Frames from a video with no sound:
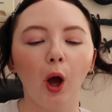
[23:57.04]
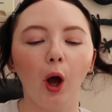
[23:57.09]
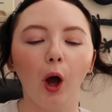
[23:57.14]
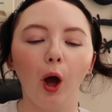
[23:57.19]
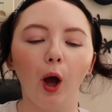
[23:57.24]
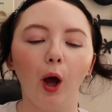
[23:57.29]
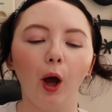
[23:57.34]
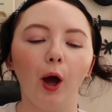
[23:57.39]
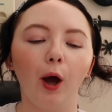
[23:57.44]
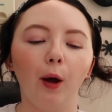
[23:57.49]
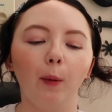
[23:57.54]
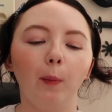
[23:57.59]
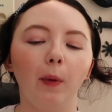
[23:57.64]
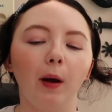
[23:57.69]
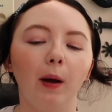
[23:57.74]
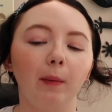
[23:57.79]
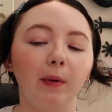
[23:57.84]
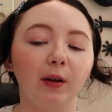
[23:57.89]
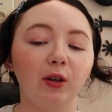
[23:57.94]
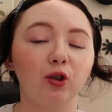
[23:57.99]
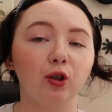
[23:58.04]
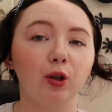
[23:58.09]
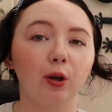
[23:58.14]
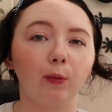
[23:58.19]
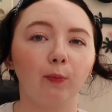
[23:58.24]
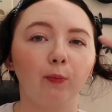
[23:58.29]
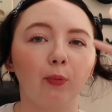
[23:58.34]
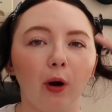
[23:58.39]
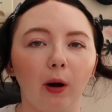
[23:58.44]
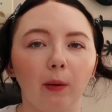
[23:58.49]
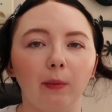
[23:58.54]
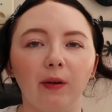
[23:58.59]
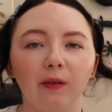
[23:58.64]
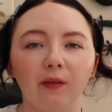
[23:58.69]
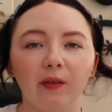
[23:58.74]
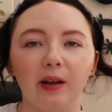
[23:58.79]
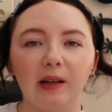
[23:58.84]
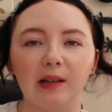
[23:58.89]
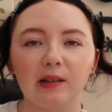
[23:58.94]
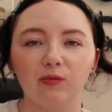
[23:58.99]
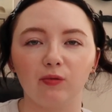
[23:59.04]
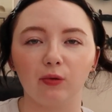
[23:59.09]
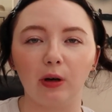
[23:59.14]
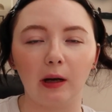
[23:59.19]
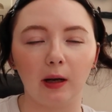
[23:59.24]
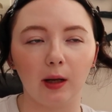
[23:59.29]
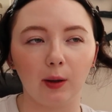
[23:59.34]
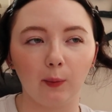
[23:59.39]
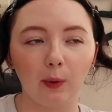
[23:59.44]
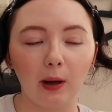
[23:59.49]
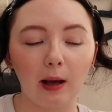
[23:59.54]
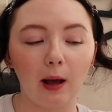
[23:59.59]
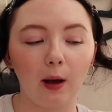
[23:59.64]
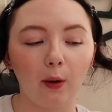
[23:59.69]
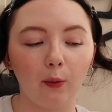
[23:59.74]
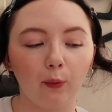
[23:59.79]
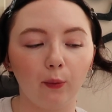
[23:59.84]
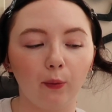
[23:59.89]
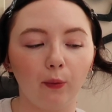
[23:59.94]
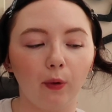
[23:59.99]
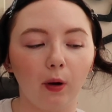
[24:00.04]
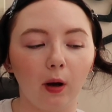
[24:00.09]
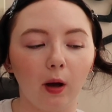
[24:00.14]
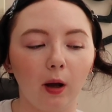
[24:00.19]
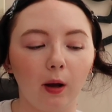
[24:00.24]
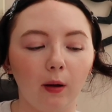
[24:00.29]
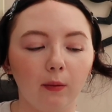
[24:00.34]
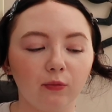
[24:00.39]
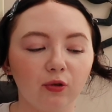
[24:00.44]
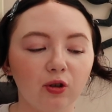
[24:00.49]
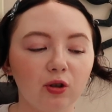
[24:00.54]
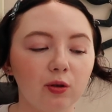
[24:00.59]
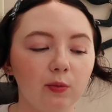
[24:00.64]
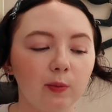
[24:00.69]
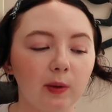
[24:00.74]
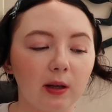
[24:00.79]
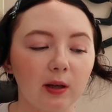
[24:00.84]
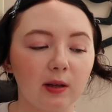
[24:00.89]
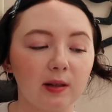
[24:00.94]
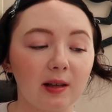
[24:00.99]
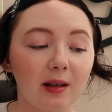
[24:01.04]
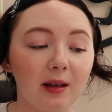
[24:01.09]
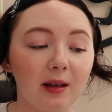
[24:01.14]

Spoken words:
And make sure you prime your face really well, just because it